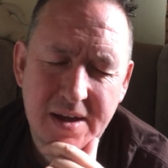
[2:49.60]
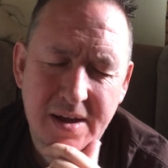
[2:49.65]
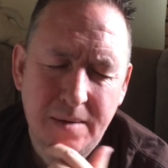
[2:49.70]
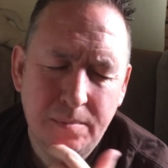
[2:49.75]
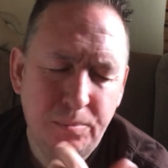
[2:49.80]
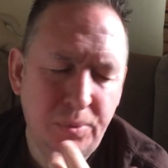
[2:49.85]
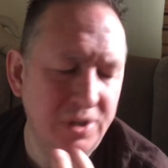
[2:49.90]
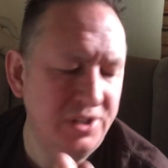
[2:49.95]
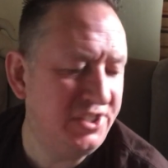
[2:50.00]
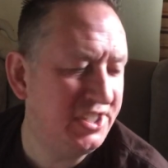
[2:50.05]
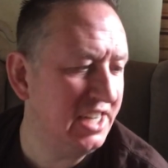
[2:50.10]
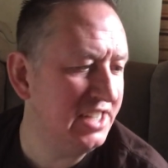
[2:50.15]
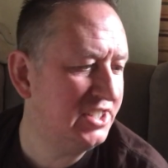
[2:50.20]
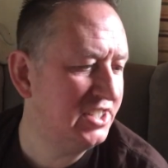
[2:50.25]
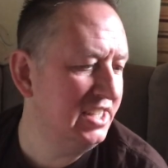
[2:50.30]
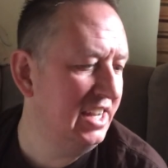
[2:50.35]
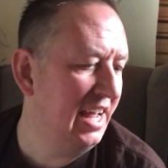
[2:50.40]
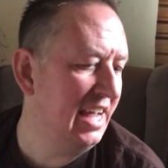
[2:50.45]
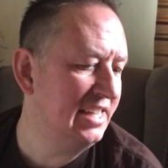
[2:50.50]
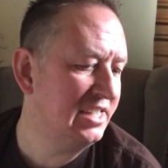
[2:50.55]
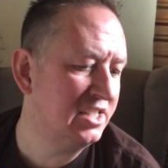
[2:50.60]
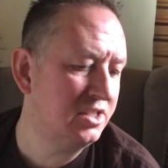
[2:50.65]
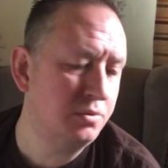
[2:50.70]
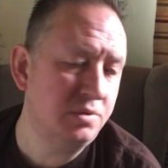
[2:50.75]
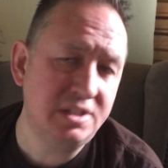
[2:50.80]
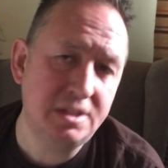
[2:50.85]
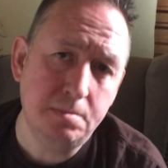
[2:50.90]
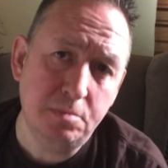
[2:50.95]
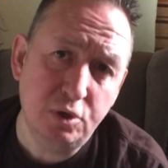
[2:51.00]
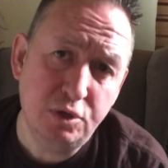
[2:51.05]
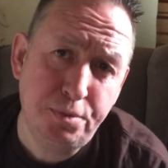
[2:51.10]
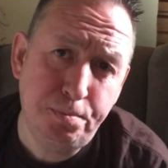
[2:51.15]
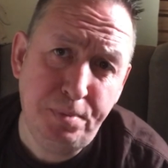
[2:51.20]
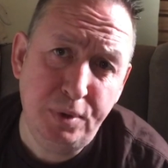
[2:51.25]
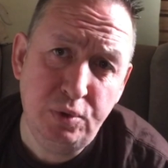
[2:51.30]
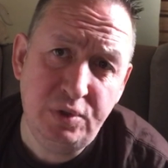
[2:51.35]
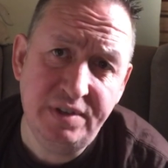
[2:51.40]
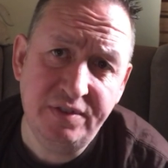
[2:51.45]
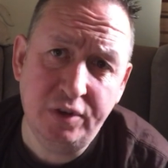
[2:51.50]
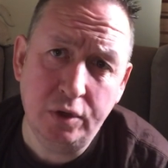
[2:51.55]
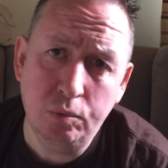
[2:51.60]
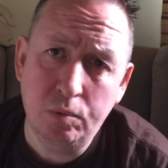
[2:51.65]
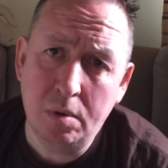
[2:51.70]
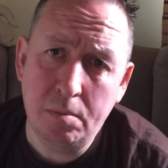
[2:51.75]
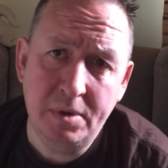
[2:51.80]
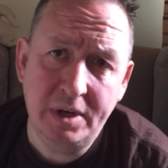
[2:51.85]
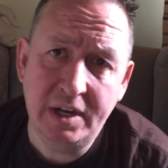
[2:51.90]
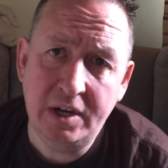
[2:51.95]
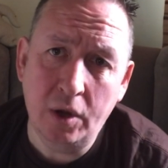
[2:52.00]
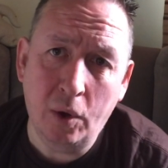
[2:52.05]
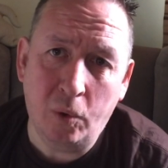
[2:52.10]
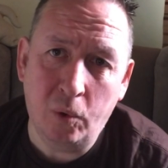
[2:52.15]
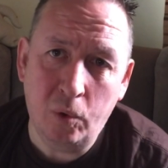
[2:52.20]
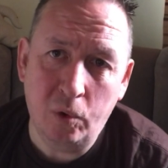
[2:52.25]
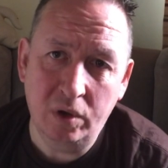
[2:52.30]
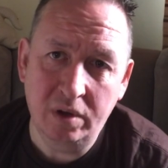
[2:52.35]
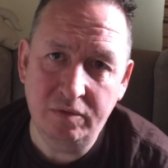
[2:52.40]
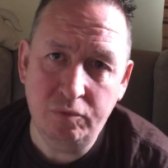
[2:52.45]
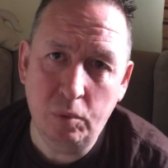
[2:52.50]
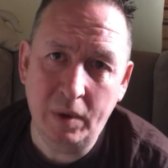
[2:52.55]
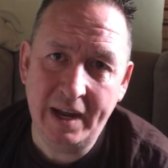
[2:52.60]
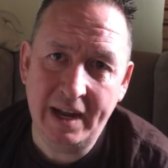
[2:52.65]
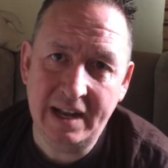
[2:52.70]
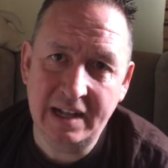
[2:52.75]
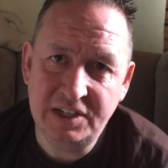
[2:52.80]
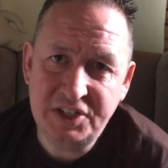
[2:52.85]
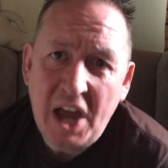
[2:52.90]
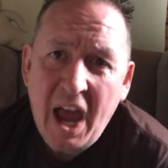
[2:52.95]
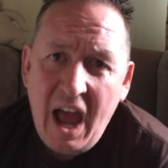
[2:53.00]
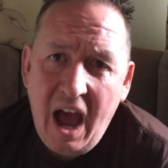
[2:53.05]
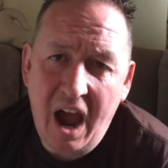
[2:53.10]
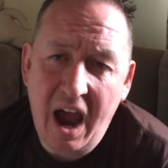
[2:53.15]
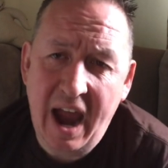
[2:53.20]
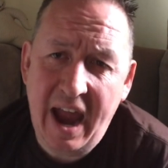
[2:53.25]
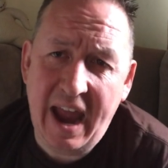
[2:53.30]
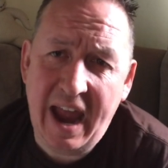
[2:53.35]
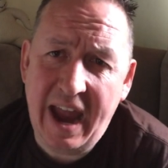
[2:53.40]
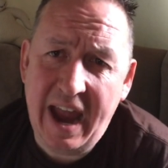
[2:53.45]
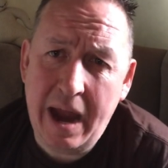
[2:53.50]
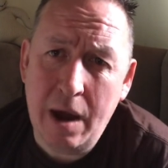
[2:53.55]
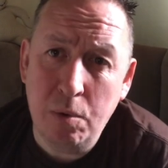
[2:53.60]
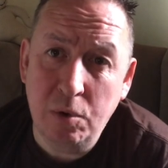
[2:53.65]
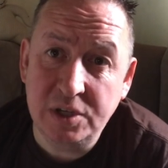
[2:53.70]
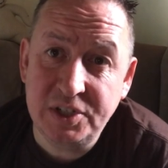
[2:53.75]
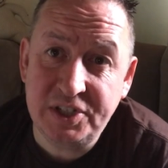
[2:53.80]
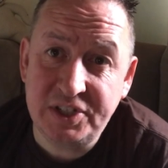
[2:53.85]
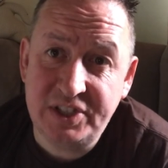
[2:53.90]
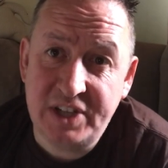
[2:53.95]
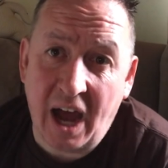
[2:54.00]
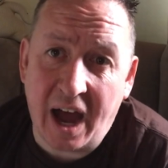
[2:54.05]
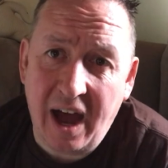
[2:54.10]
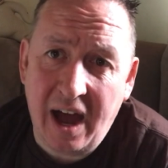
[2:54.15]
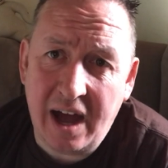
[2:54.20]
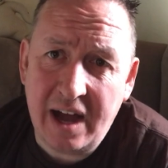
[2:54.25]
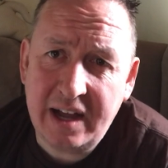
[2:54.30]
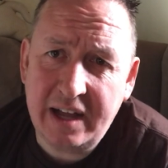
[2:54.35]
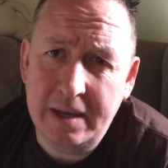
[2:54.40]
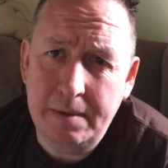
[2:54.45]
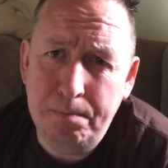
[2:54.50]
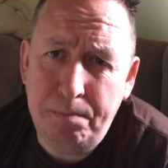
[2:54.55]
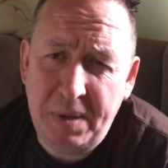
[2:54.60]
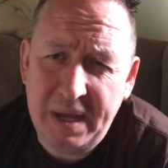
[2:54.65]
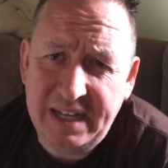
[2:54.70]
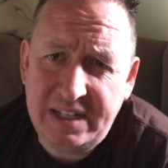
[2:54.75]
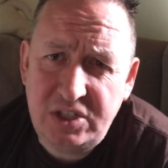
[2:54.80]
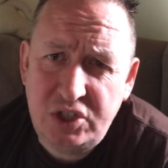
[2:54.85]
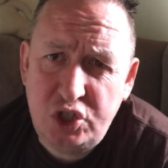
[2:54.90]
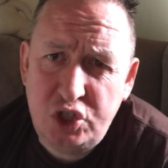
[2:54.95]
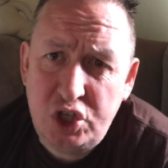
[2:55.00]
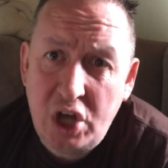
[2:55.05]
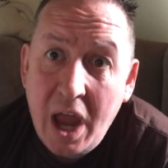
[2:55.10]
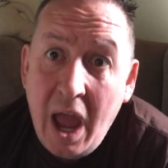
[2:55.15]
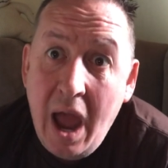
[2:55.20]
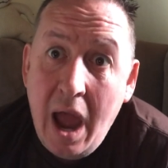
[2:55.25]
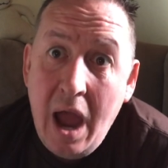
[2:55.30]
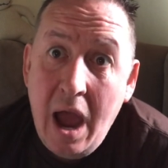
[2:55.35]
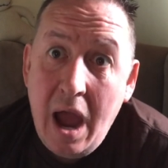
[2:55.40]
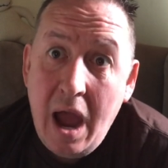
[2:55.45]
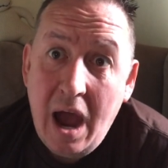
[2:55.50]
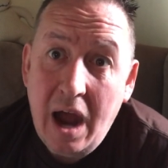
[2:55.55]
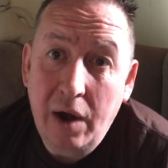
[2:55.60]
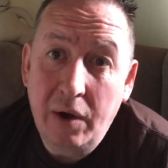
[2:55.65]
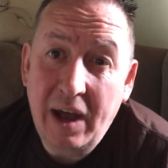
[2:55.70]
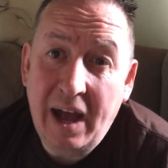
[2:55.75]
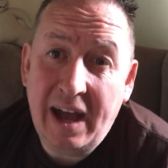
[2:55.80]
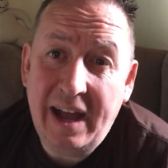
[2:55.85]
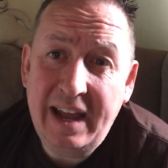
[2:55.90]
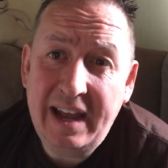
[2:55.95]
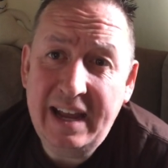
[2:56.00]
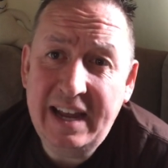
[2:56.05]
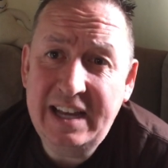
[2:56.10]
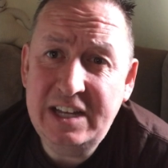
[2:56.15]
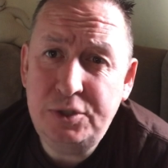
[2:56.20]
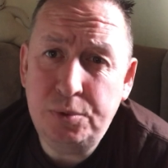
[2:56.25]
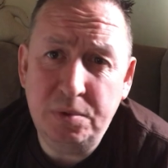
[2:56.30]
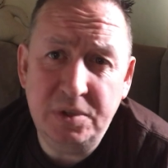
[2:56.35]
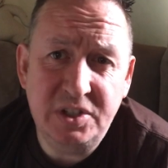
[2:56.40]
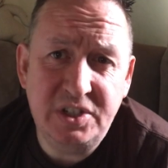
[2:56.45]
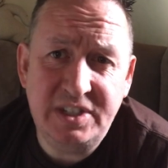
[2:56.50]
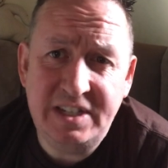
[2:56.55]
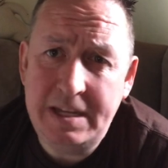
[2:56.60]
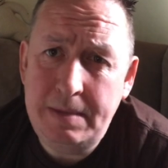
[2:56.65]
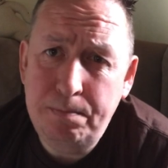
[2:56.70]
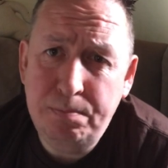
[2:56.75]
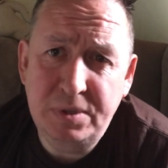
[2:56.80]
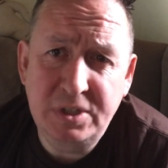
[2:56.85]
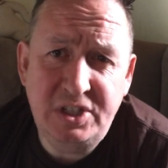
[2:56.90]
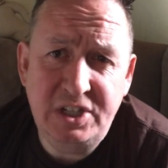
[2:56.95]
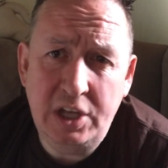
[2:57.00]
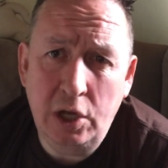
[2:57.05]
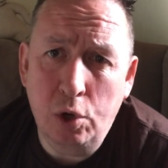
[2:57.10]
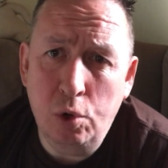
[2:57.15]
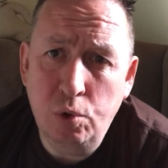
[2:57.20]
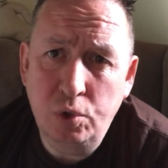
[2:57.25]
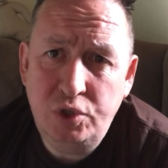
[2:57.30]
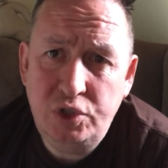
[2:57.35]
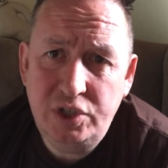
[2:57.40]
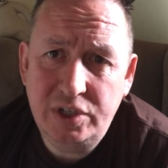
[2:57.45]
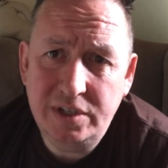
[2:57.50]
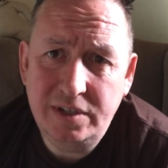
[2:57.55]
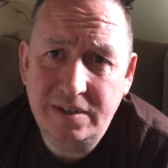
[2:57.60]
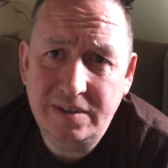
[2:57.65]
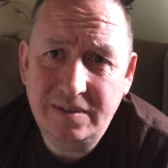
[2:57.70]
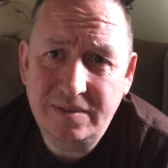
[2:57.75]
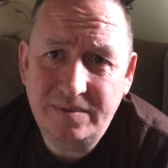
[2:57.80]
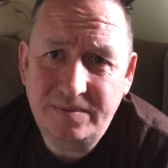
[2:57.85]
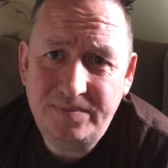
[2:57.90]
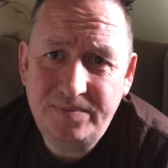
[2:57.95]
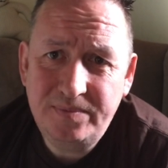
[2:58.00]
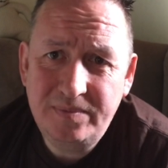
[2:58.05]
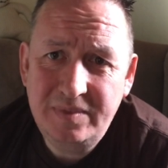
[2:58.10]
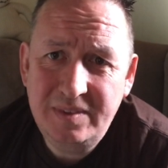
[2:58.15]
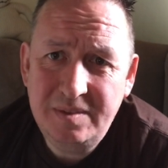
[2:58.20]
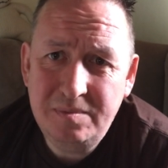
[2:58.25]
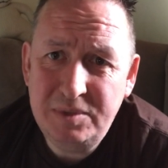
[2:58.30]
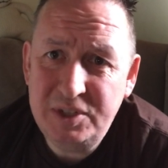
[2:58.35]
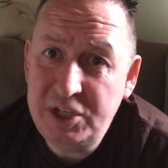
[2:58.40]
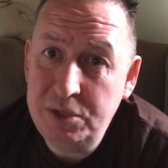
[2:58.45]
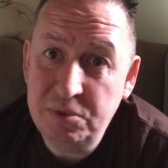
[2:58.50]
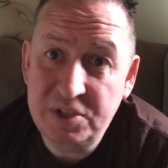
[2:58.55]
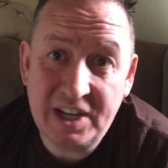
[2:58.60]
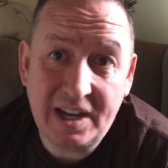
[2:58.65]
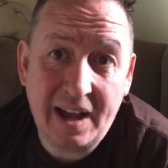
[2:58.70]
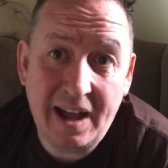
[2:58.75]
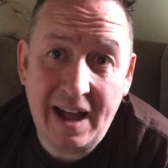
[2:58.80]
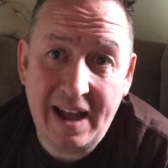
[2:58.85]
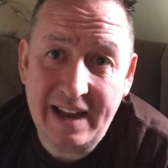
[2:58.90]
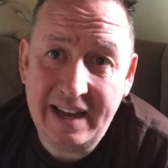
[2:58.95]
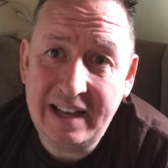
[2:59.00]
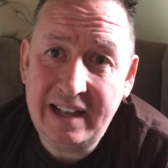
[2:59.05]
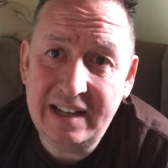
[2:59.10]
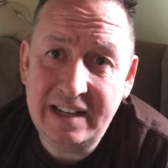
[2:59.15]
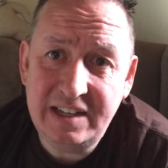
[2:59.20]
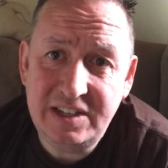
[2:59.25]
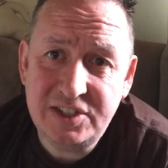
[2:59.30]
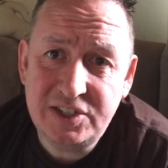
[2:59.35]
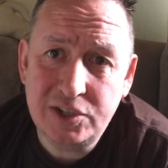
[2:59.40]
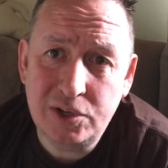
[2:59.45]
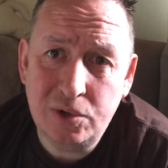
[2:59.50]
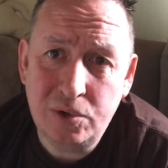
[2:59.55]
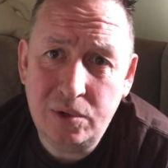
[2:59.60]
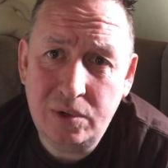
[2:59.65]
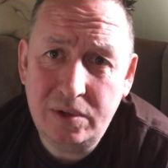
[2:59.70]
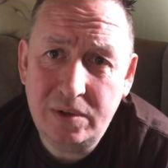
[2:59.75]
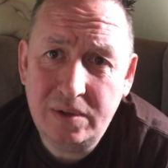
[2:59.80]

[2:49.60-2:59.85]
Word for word: Princess Nest was the most beautiful woman in all of Wales. Her hair was dark and pitch. Her eyes were as deep as the ocean. But she was a kindly soul.